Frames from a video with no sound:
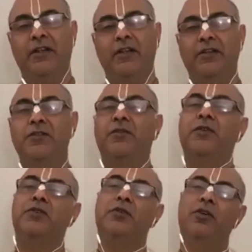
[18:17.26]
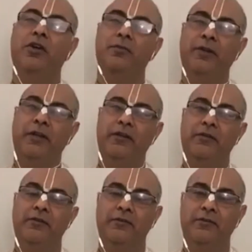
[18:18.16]
So we should not be
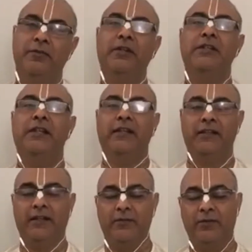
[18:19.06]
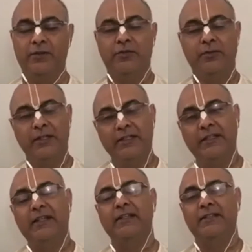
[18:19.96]
foolish like that. We should be
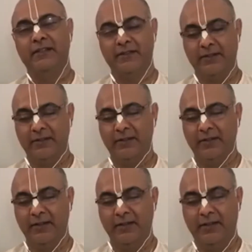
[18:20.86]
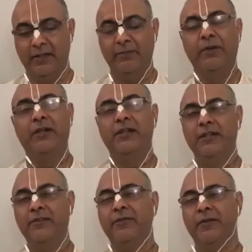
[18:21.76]
intelligent. And
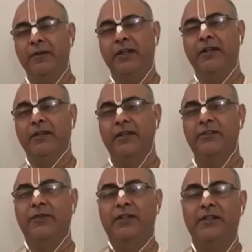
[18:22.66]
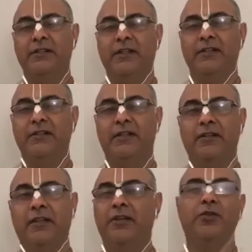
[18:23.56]
mercantile family in India is very
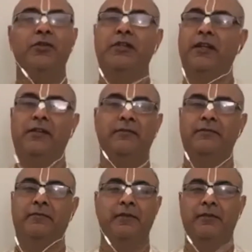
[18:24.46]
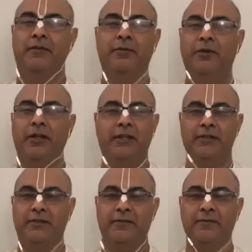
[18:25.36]
intelligent. They don't take a
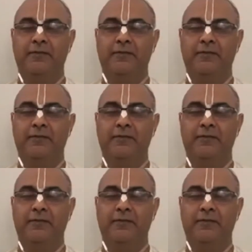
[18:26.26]
mortgage.